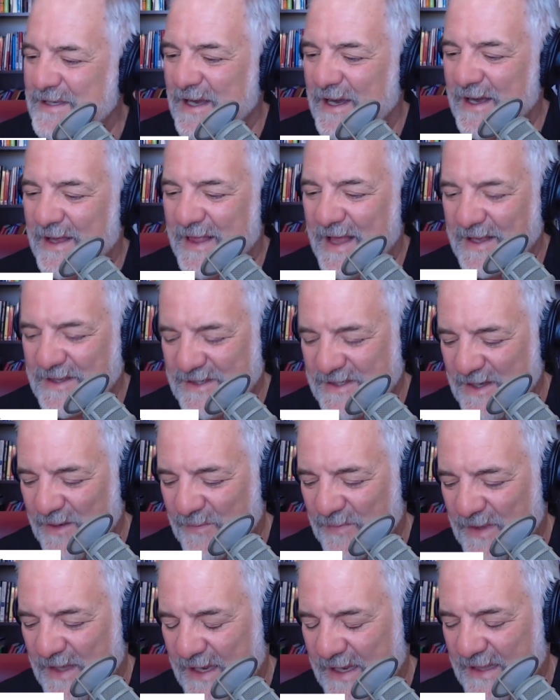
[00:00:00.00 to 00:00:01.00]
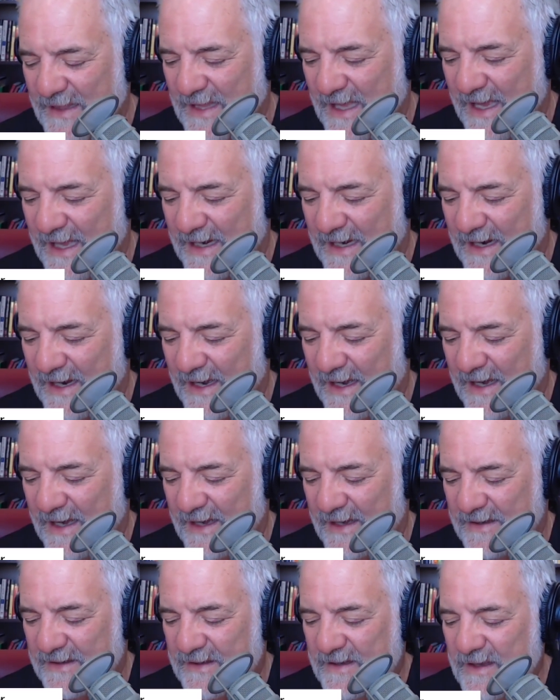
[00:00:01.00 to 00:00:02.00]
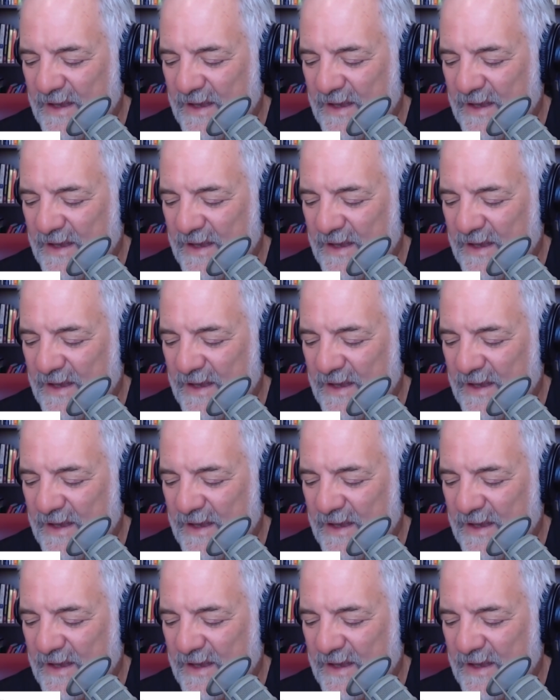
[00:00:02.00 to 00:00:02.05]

That's something that